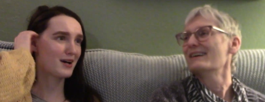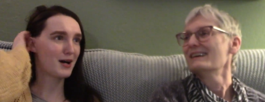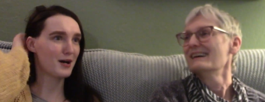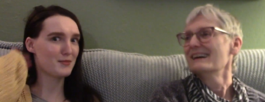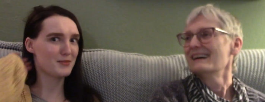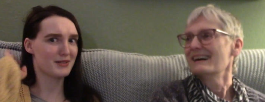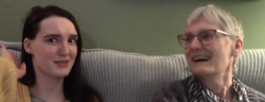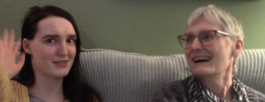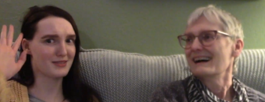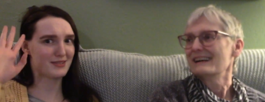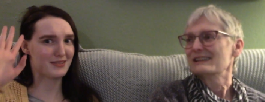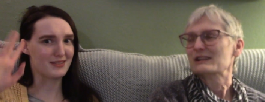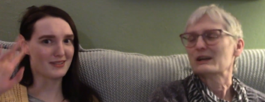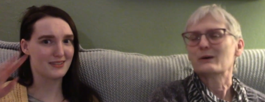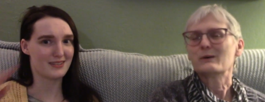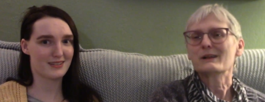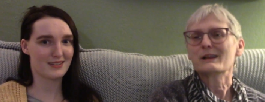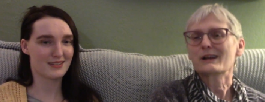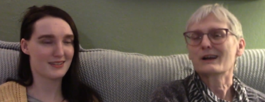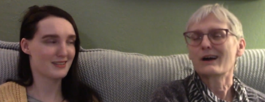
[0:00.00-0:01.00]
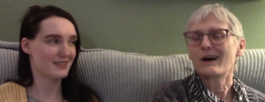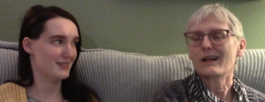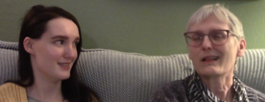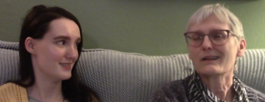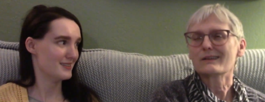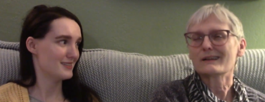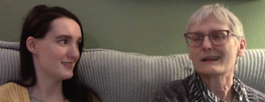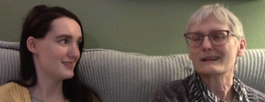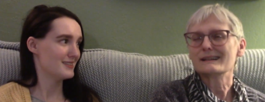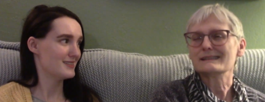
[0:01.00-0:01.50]
Speaker 1: Comments or don't want to call
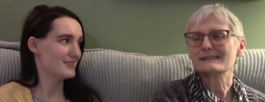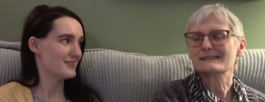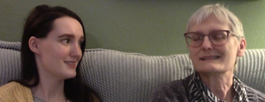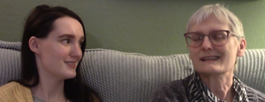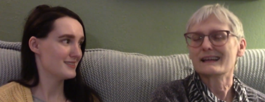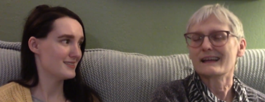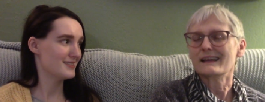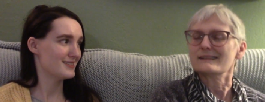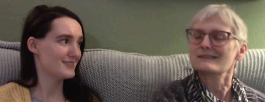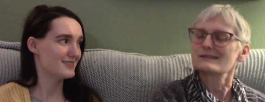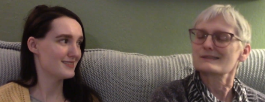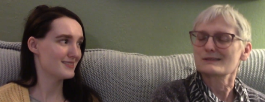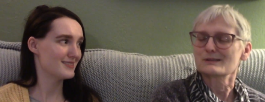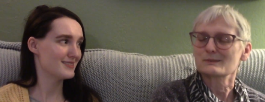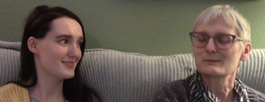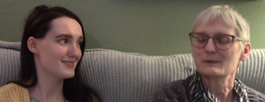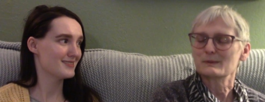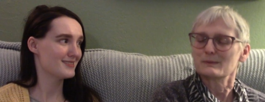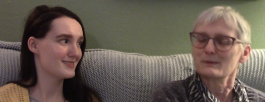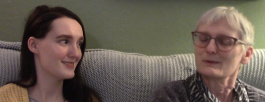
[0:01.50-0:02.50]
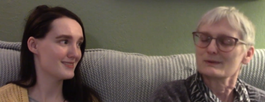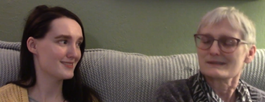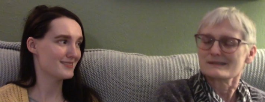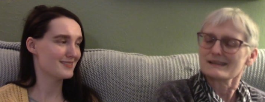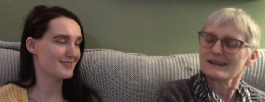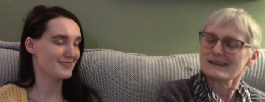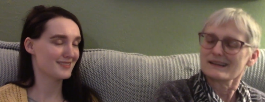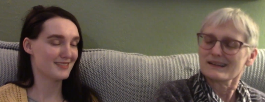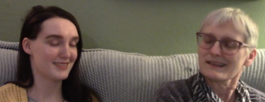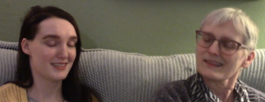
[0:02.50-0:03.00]
out any states, so we won't
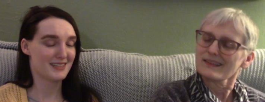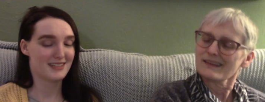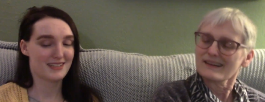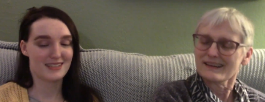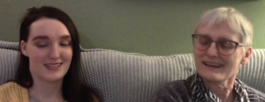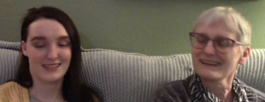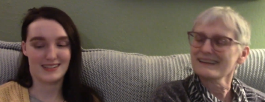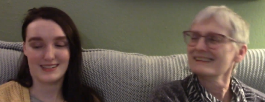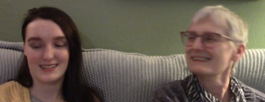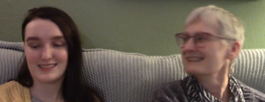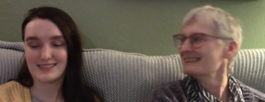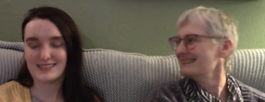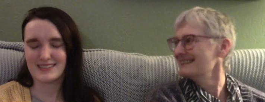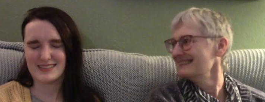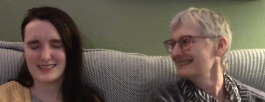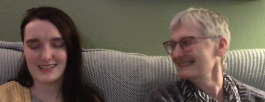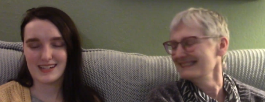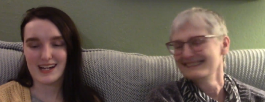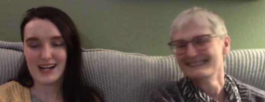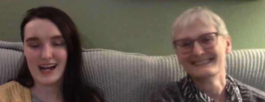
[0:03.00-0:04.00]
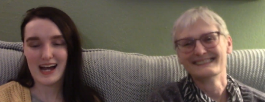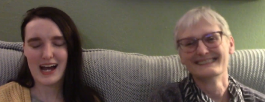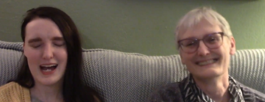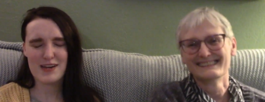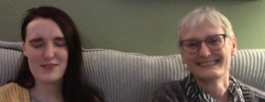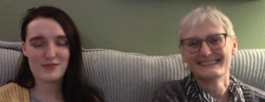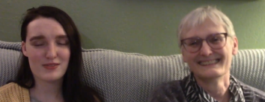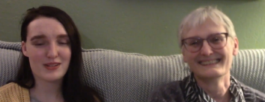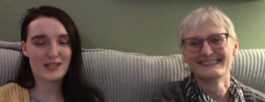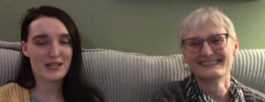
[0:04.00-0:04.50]
say anything.
Speaker 2: Yeah,
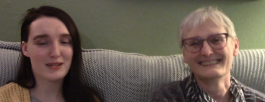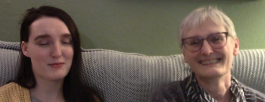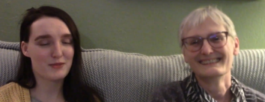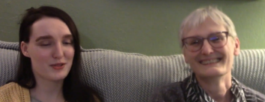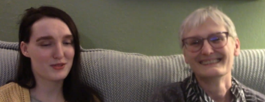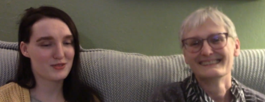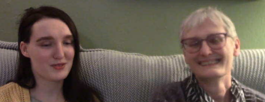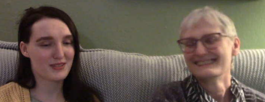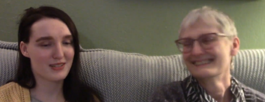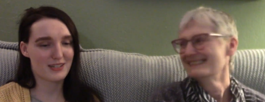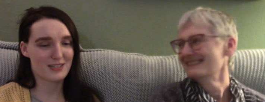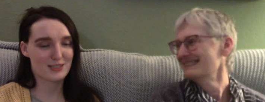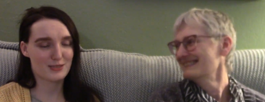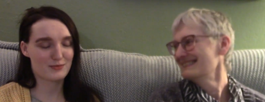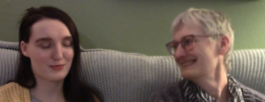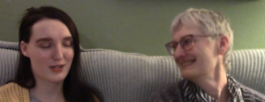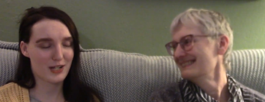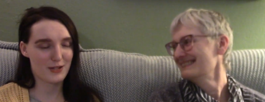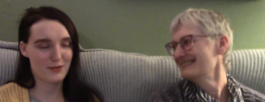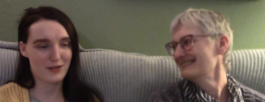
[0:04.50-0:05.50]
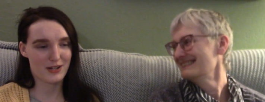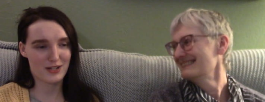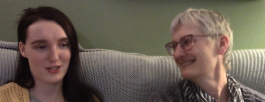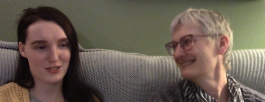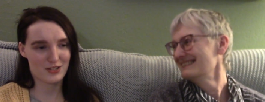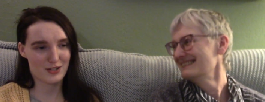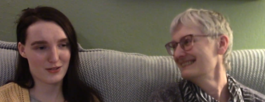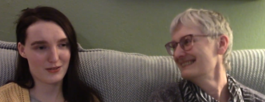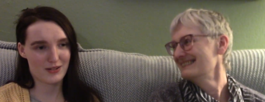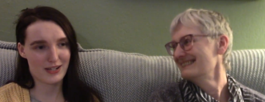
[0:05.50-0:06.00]
I feel like most of you guys would probably
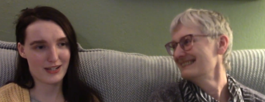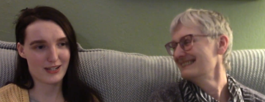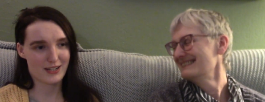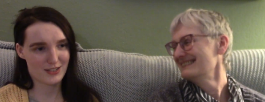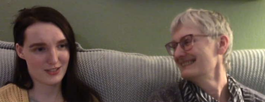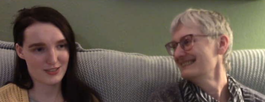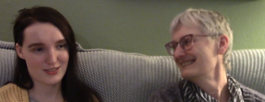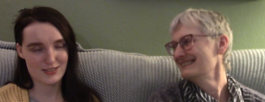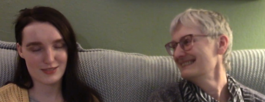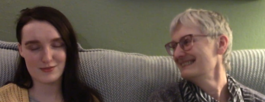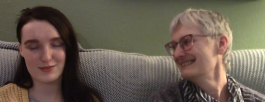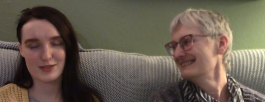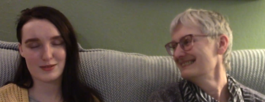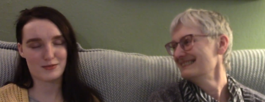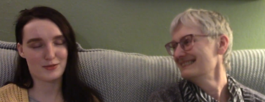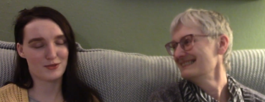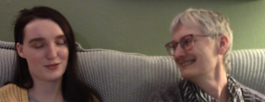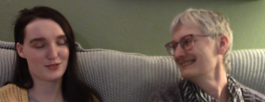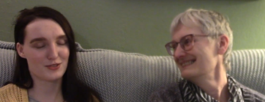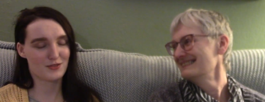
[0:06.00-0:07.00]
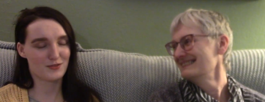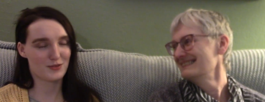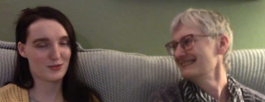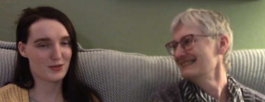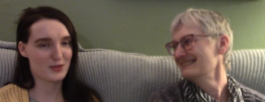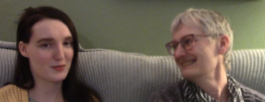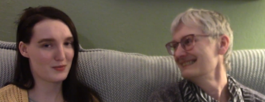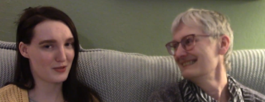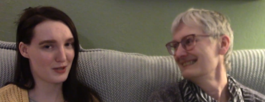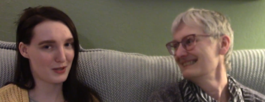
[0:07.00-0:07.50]
watch our reactions. I feel like most of you
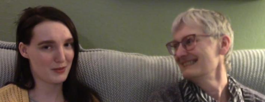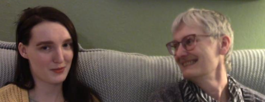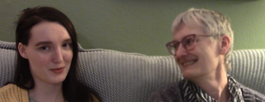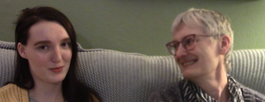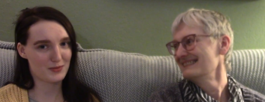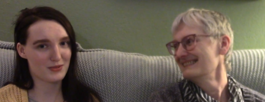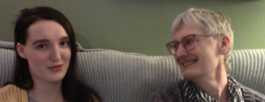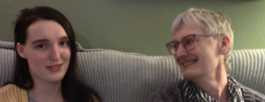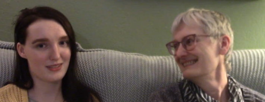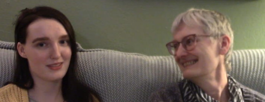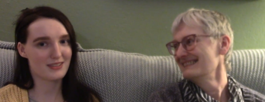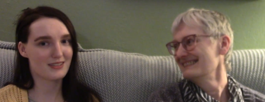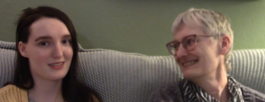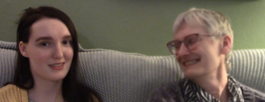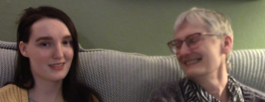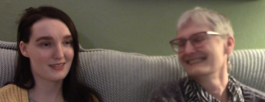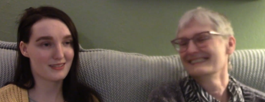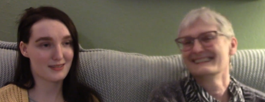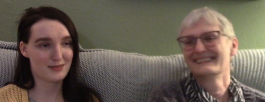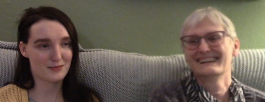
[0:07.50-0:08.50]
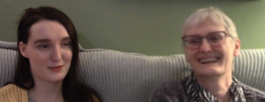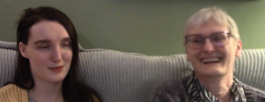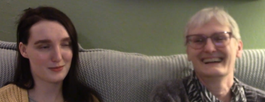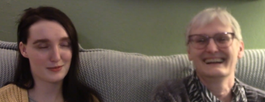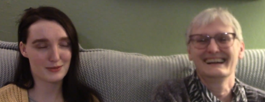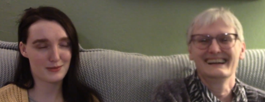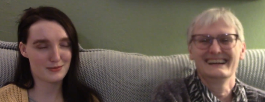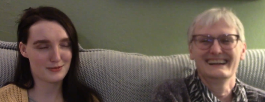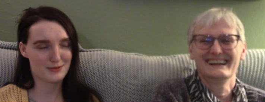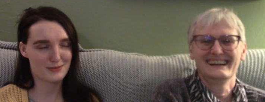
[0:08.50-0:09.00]
are probably pretty like liberal
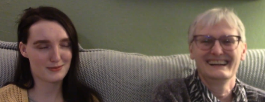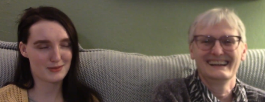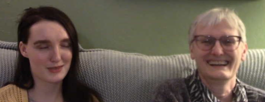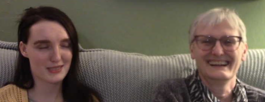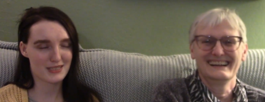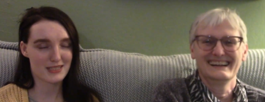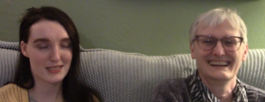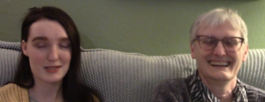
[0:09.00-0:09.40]
people, but.